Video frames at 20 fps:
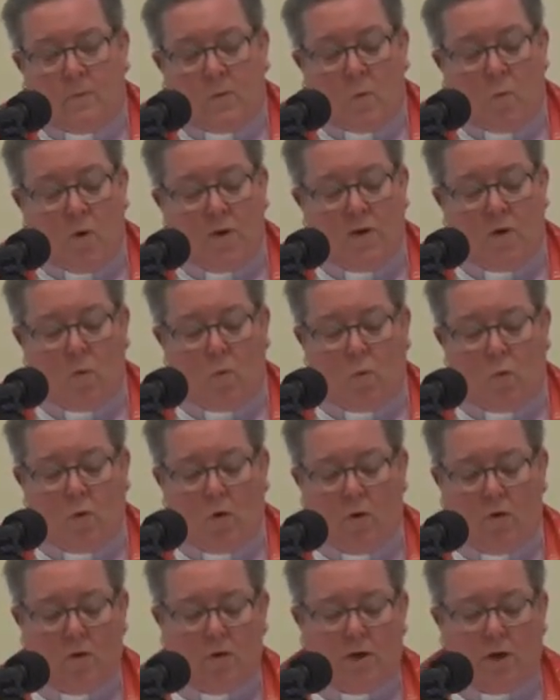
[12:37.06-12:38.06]
When the
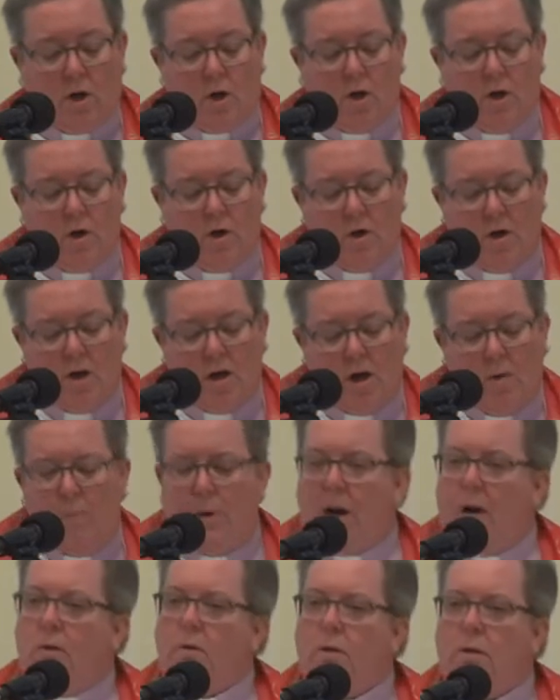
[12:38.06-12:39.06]
world heard
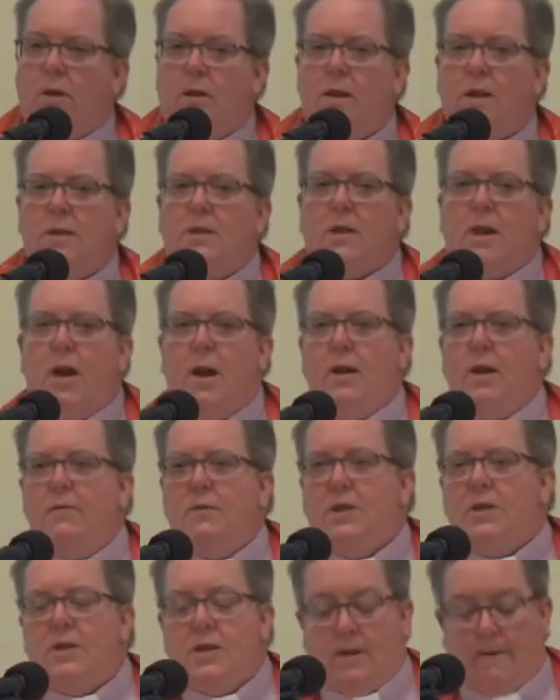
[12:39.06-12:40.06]
about this kind
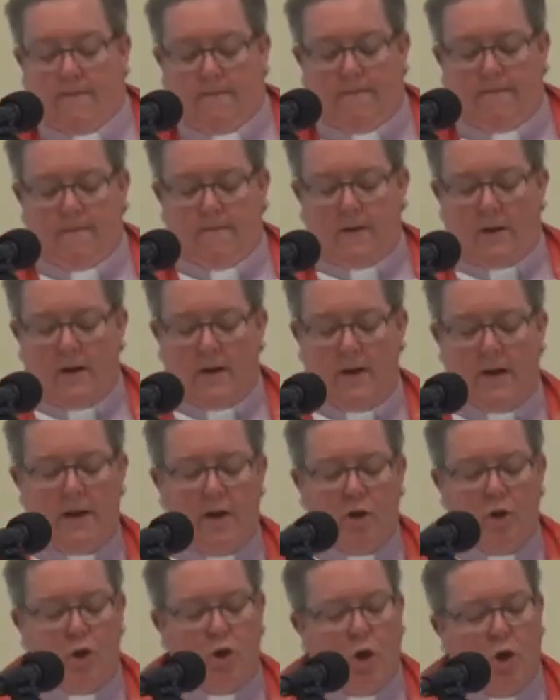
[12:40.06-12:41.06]
of stuff
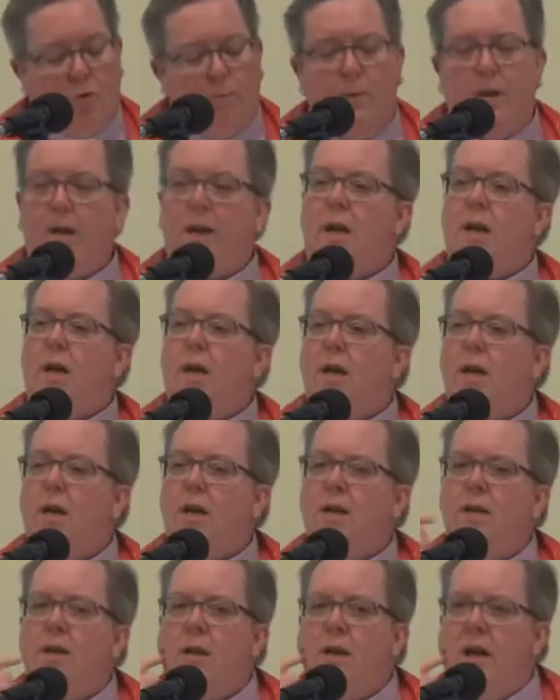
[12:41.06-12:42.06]
in Germany
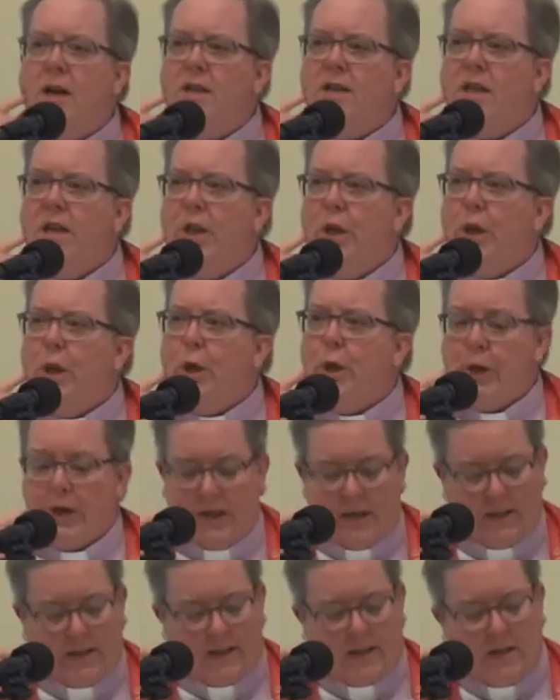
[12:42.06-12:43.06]
in the
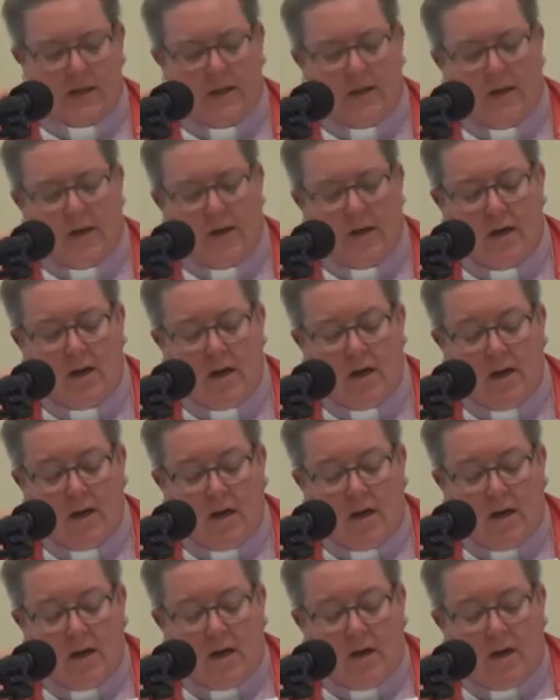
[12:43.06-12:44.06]
1930s,
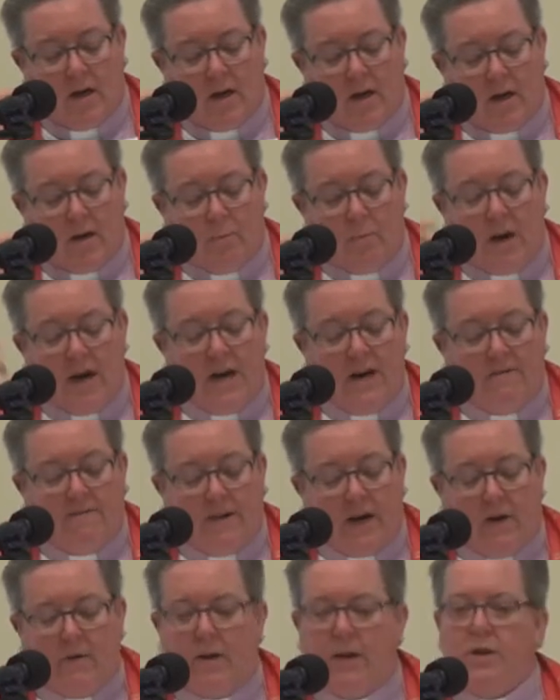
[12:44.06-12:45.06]
many
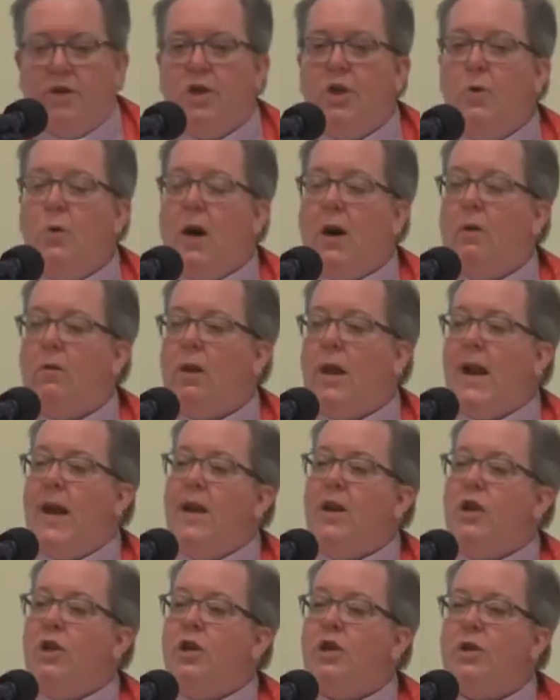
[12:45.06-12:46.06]
found it too
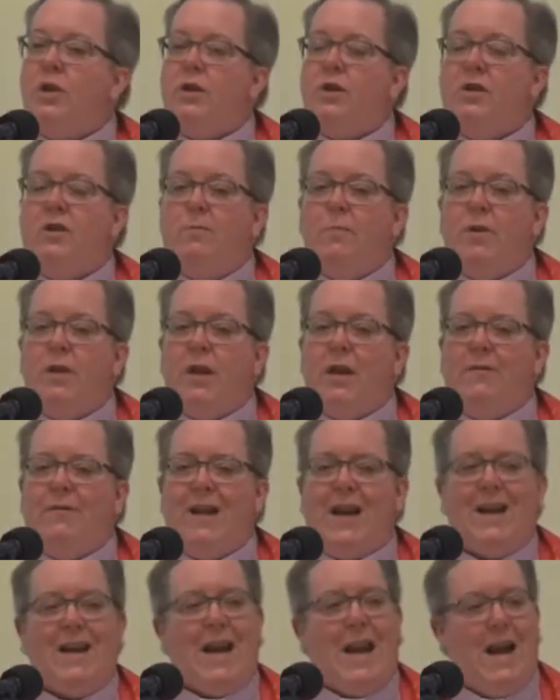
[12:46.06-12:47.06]
outlandish to believe.
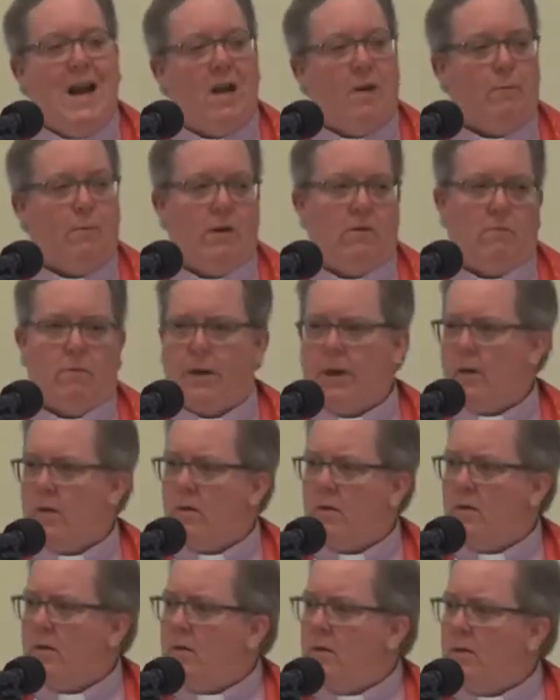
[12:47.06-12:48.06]
That can't be
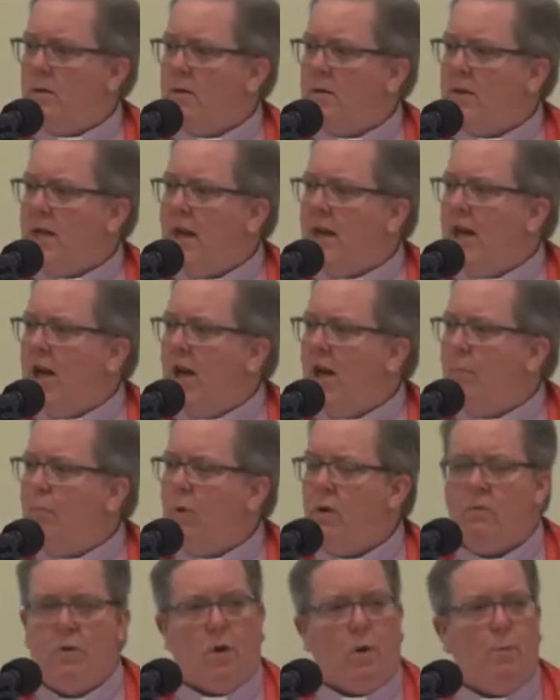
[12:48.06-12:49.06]
real. That can't
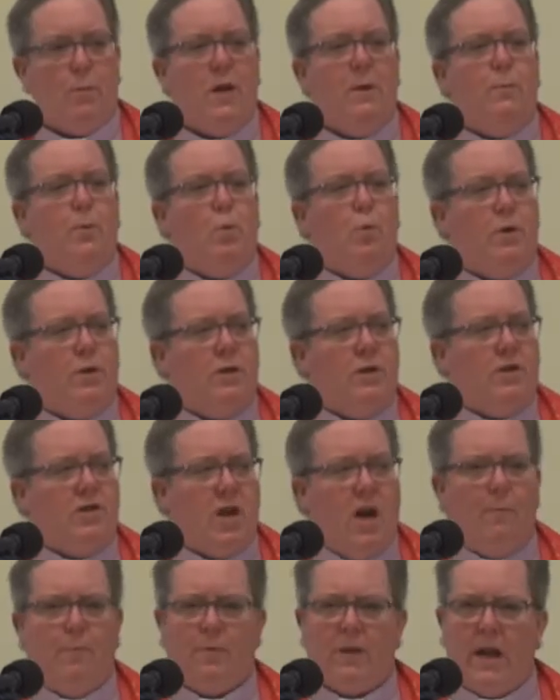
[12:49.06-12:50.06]
be real. People would
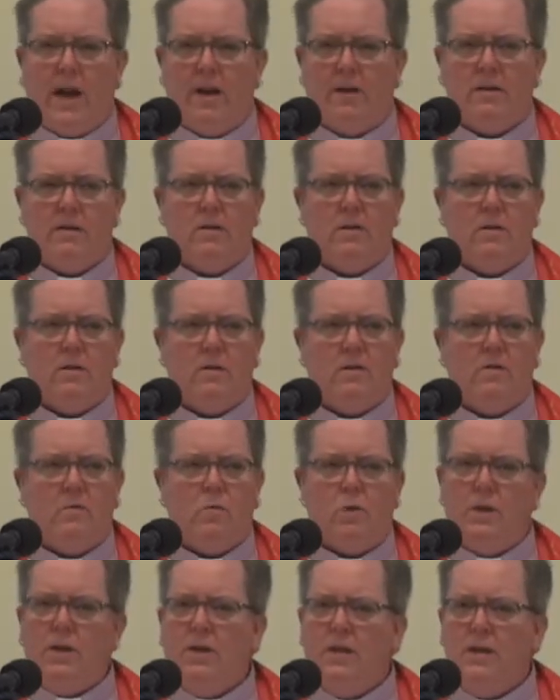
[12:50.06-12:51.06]
stop that,
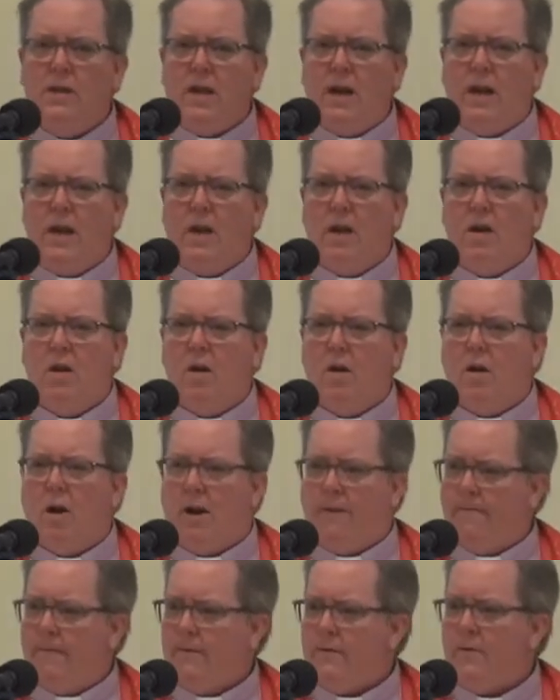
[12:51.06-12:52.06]
wouldn't they?
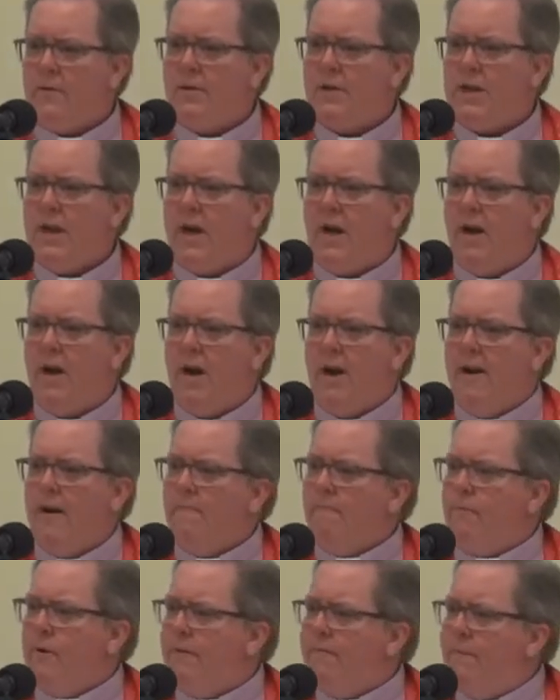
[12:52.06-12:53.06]
Officers can
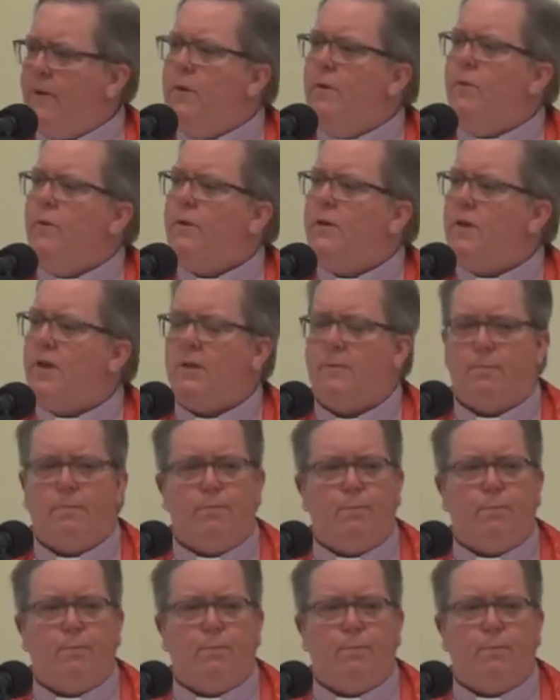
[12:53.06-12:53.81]
refuse to